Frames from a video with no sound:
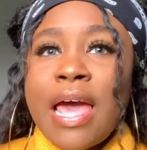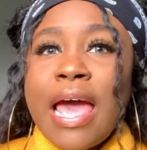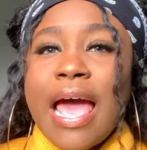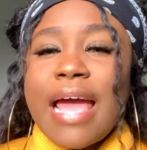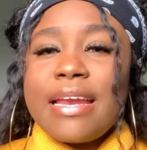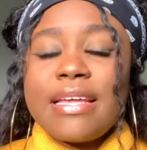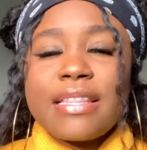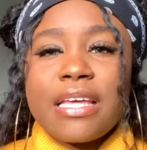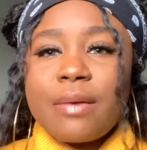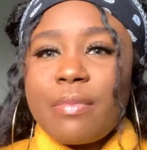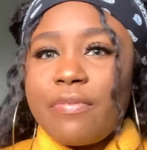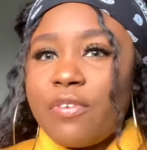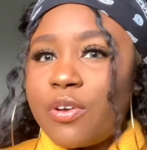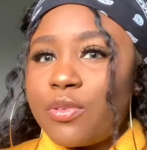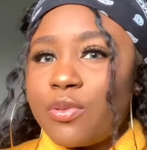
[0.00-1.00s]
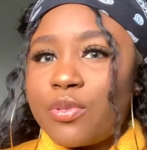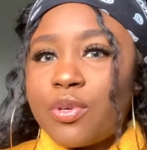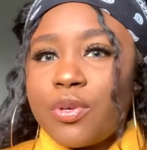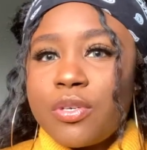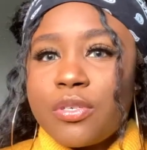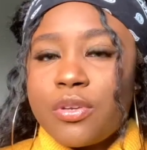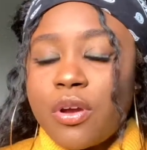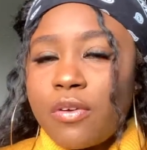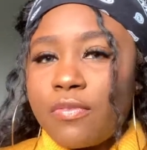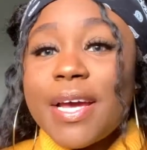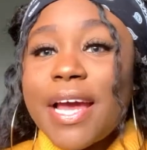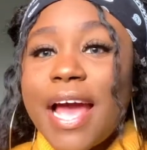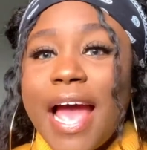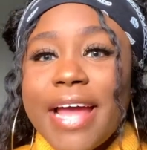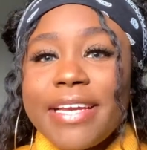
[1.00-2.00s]
I didn't think my voice was good enough.
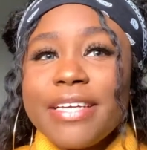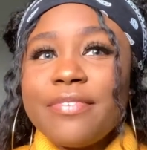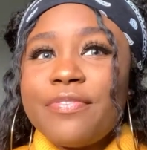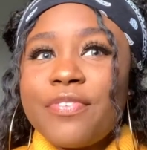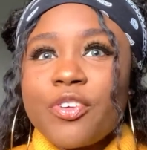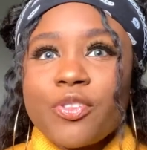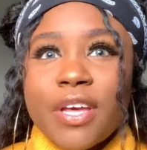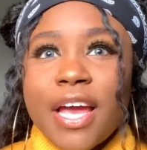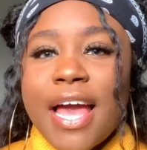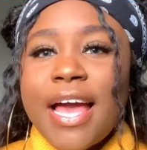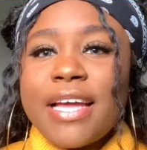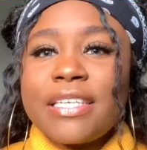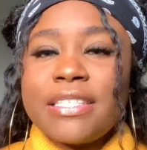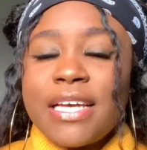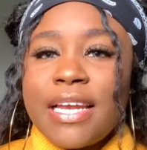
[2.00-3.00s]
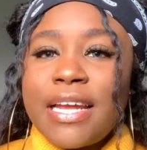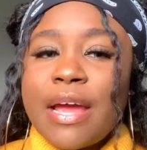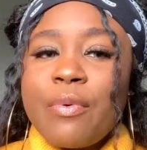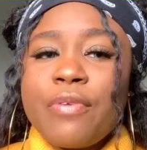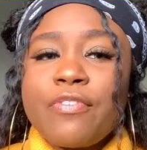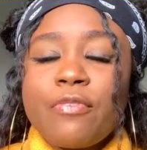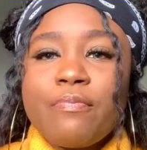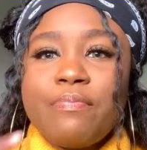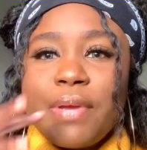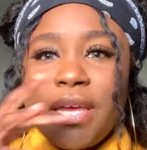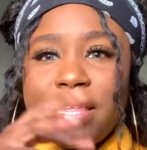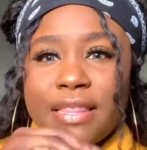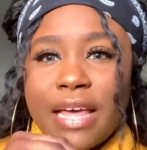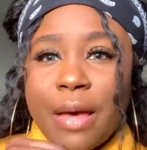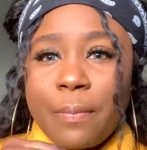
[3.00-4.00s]
I didn't feel like I had a talent. I went from
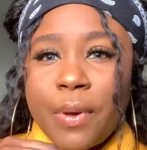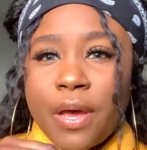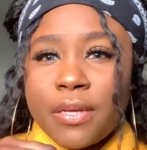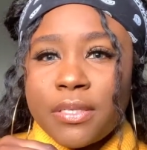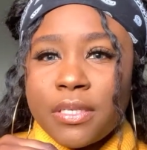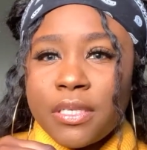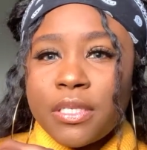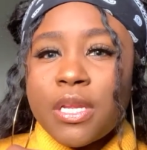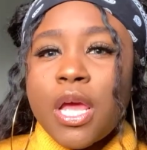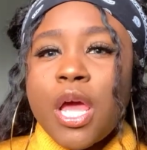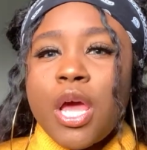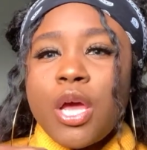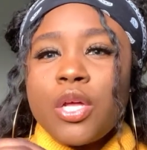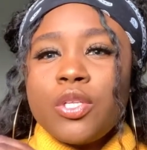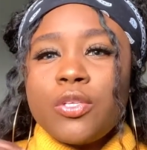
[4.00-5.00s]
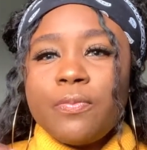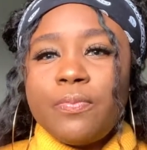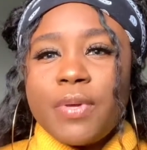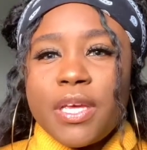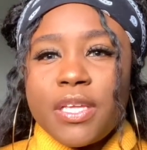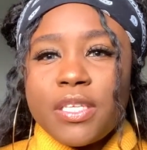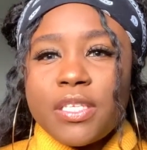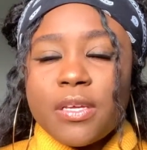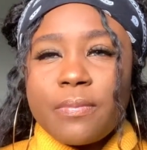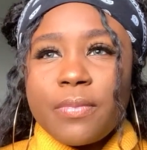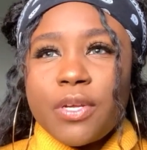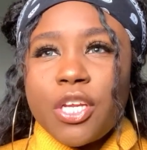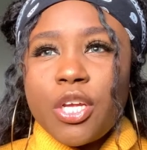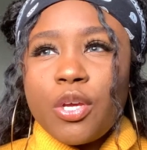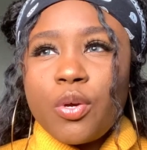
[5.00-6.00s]
being that person to being
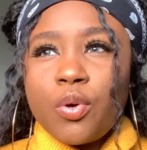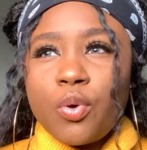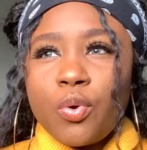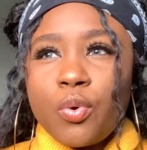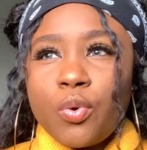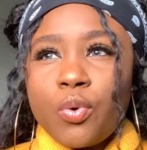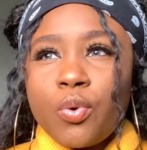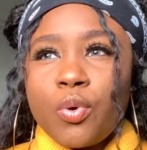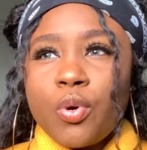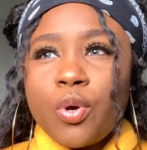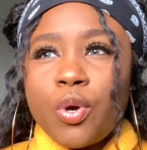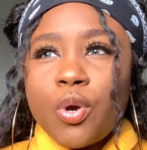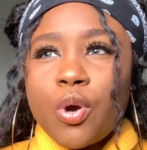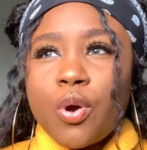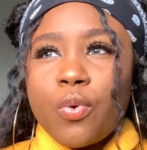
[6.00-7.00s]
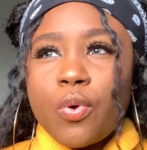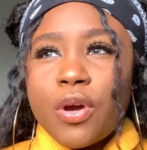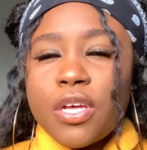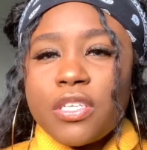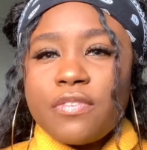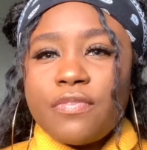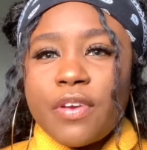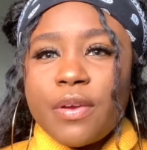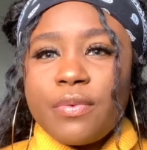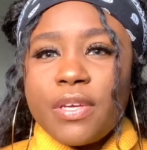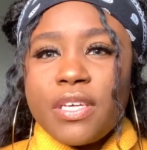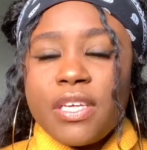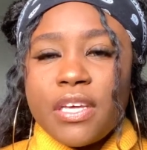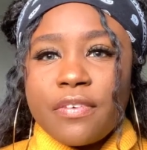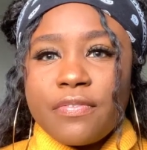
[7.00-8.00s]
somebody who was very
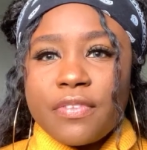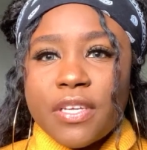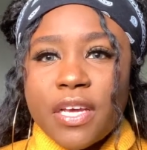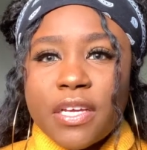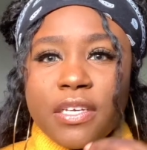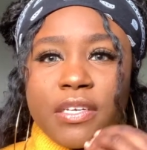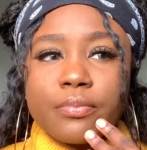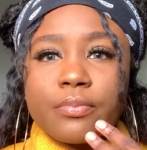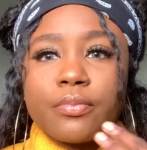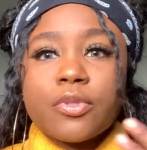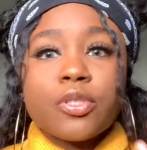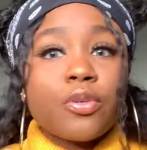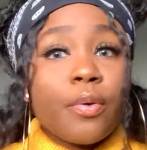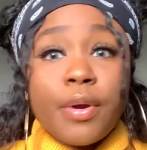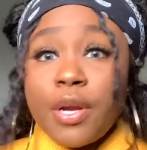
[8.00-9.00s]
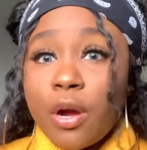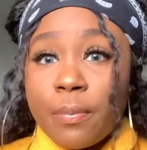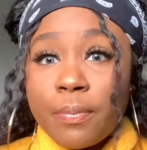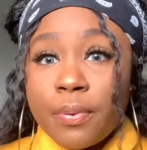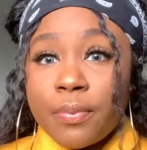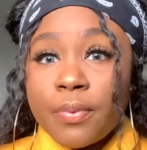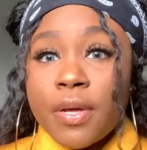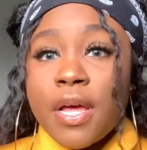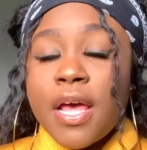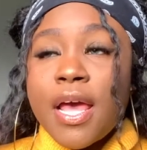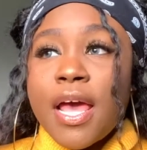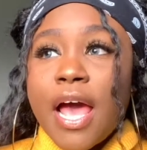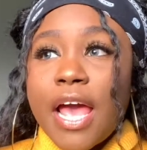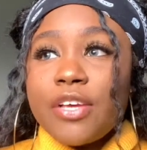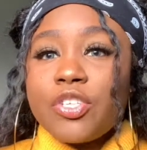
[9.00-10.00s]
gifted. Growing up,
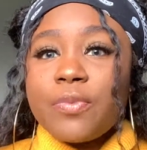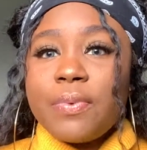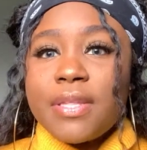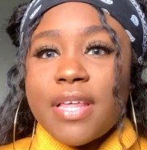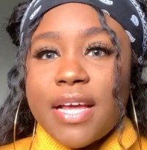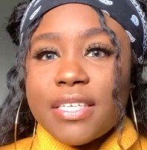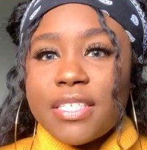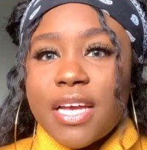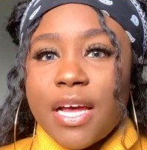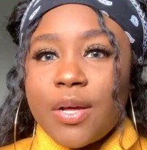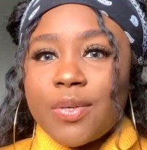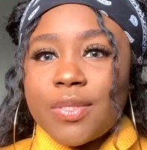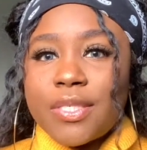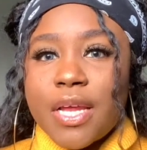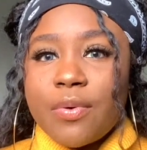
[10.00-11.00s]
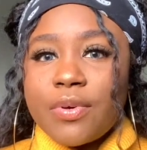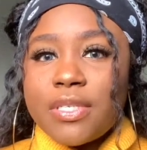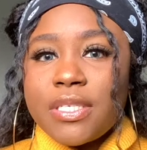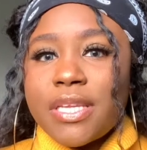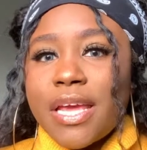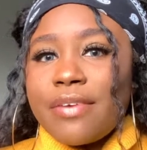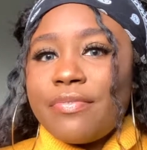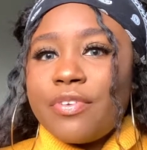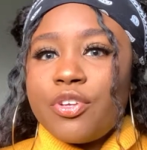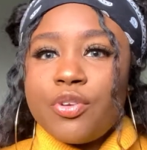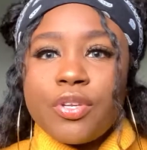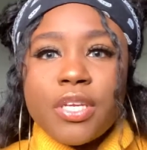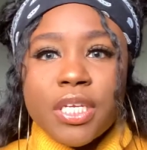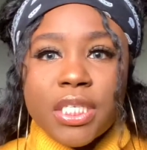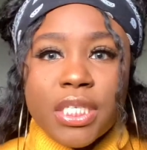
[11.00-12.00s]
I used to be that child that was in every
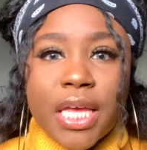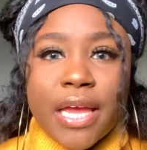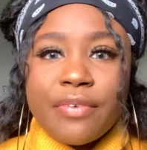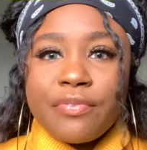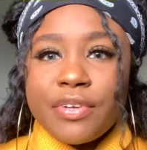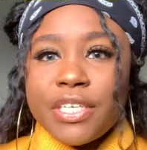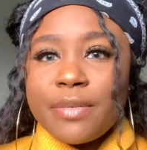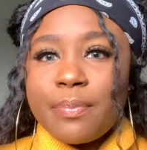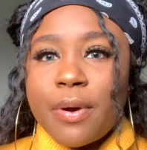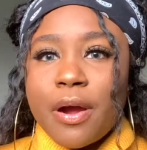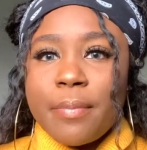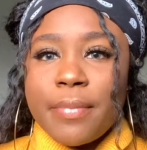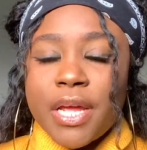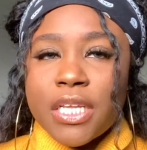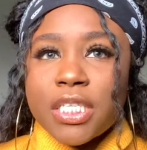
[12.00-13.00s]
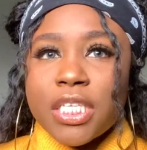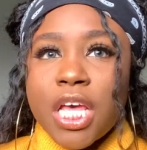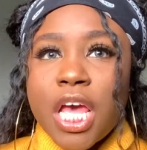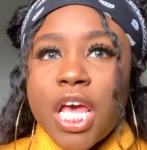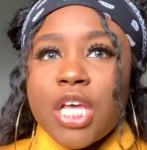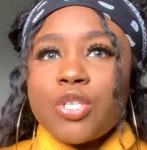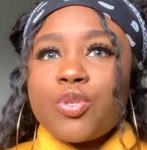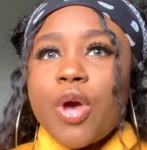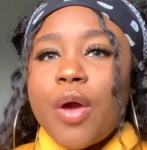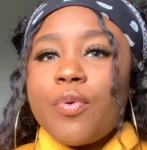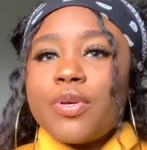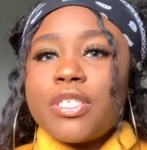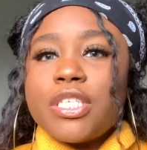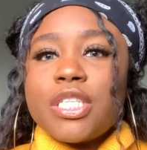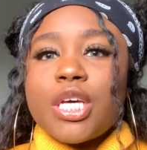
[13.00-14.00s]
unit, every department. So I
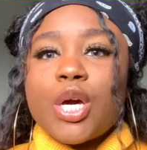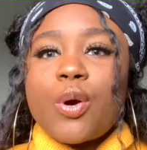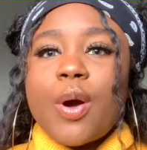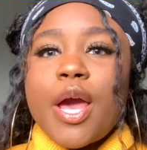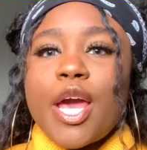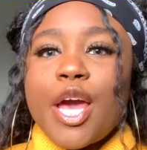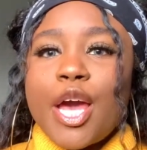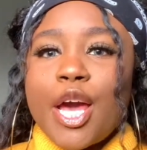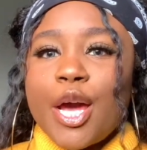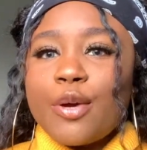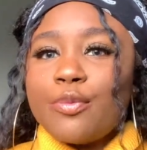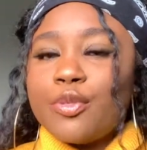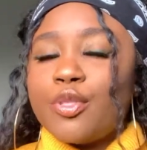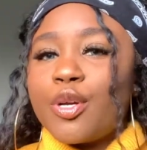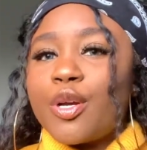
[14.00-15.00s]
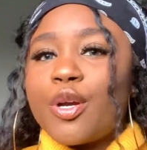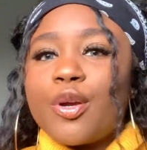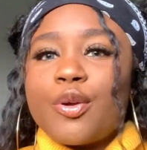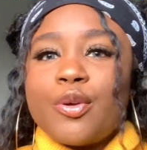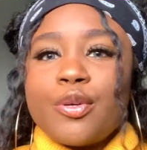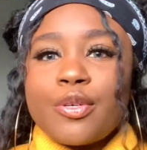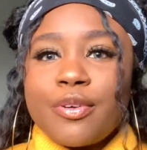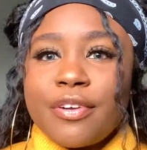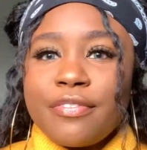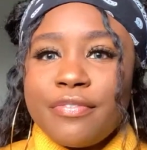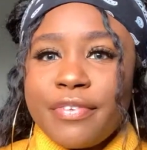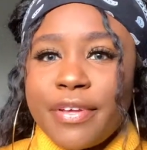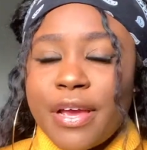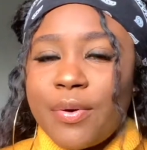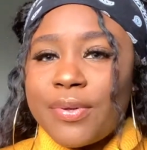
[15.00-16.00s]
was in the choir, I would join
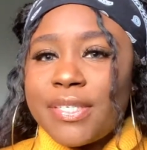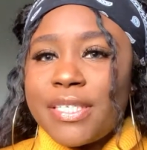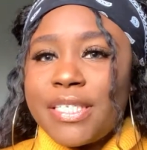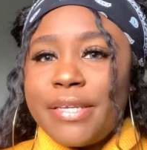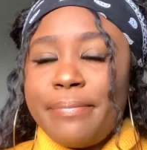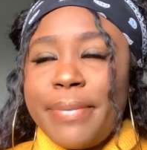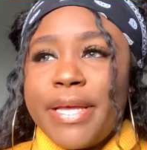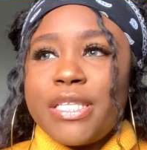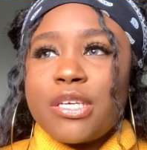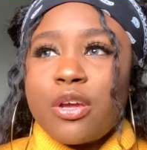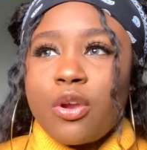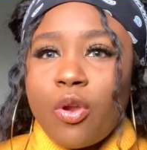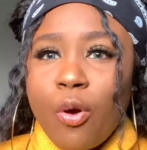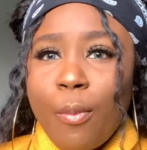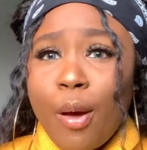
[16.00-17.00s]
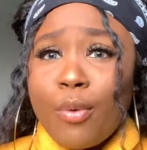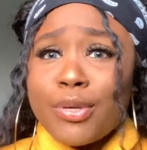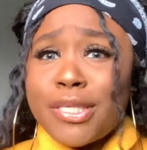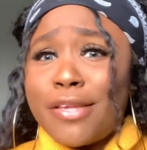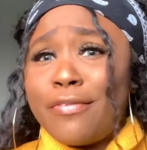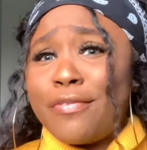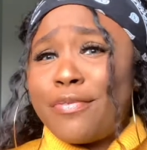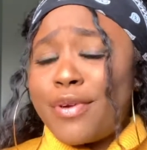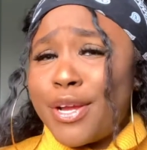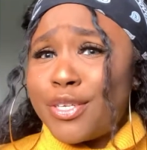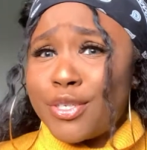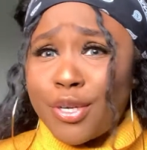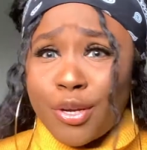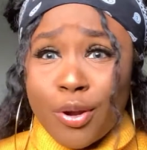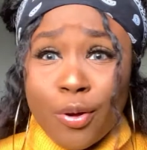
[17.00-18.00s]
choreography, I was in debate club, I was in
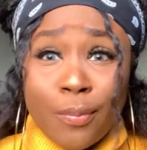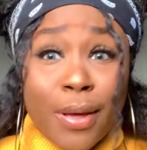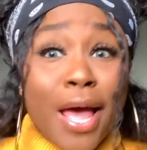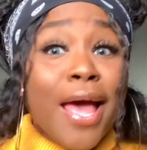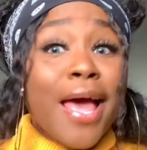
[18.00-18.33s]
French club.